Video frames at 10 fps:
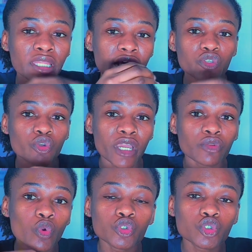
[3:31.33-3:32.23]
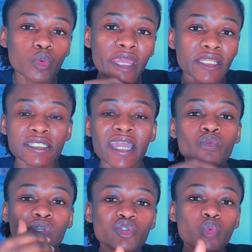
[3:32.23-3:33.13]
Then you can go through and decide
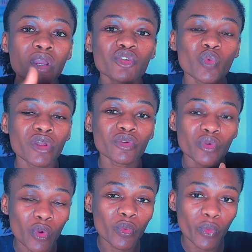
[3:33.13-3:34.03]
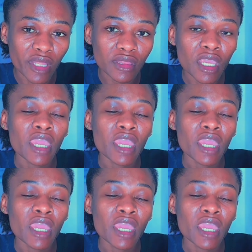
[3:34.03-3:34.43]
which one you want to go with.